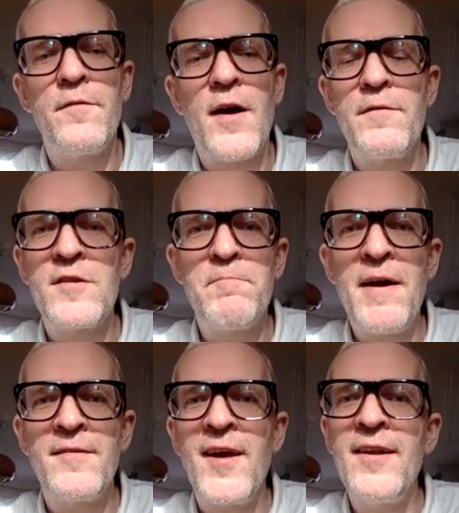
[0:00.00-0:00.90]

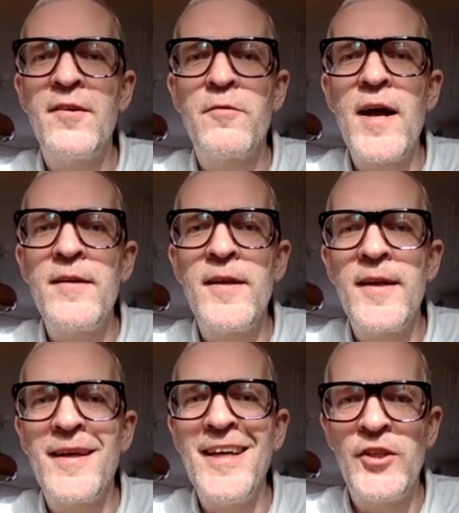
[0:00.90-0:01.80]
spent 10 grand in
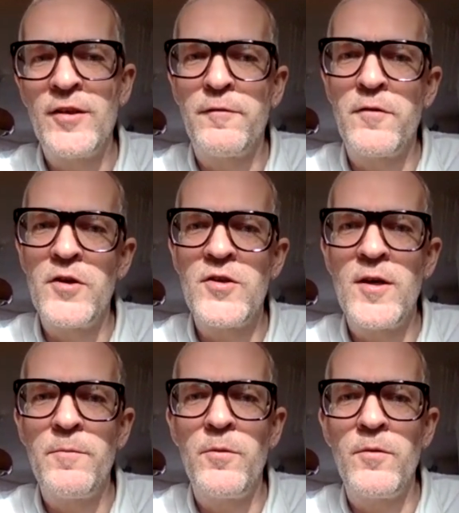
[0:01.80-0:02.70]
a kitchen, for
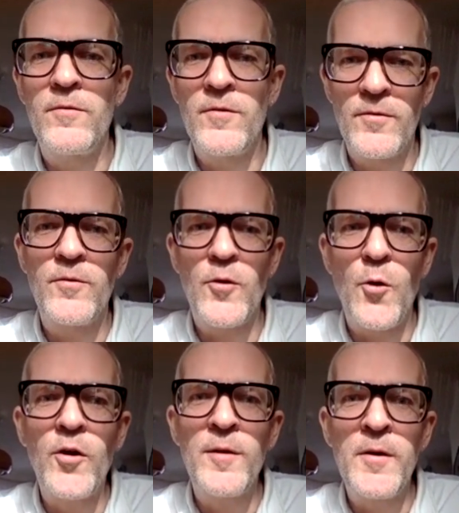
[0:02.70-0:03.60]
example.
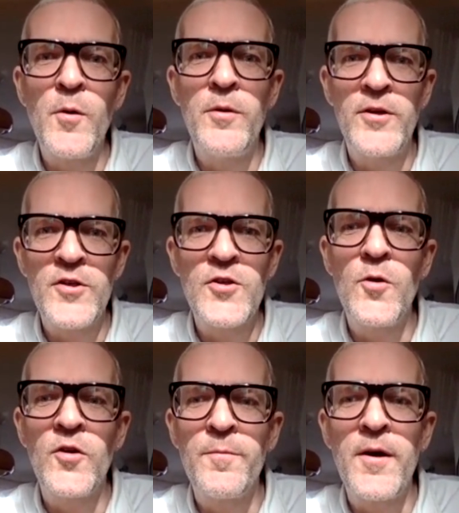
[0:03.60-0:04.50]
Talking about what we
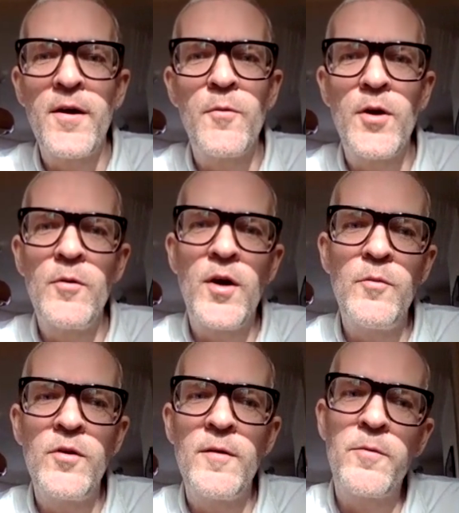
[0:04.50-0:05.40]
talked about, I
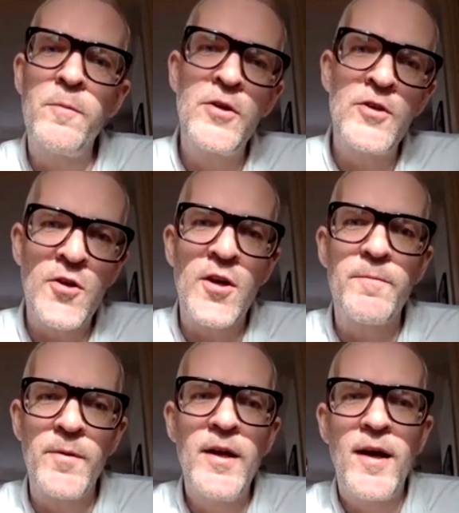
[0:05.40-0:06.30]
would have probably just
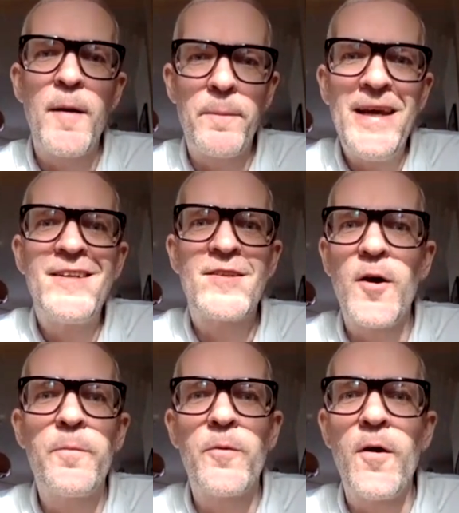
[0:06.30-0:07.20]
got a pizza
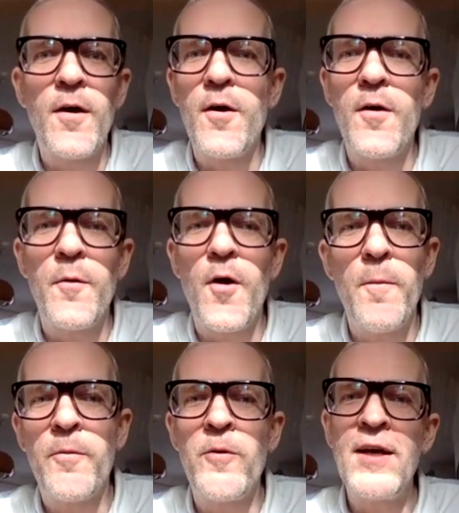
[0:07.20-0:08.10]

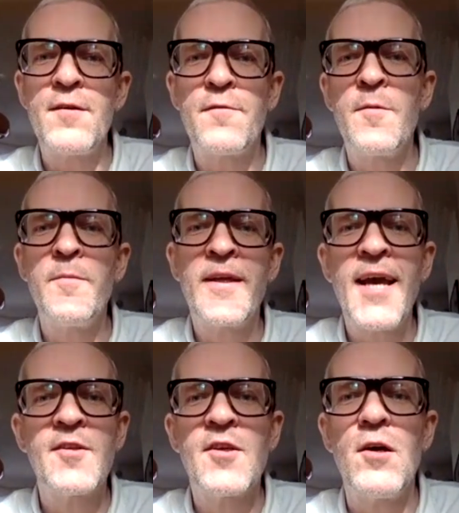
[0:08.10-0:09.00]
operator from the
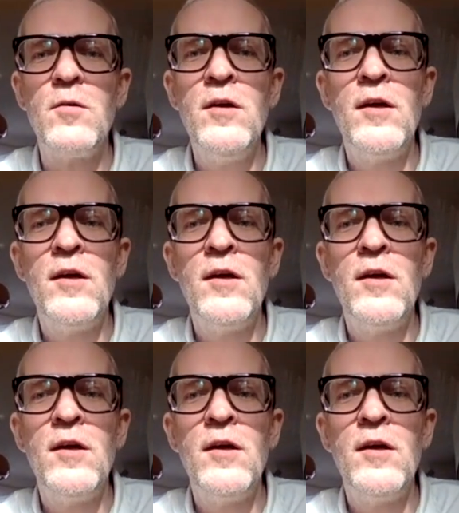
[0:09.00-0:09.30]
get-go,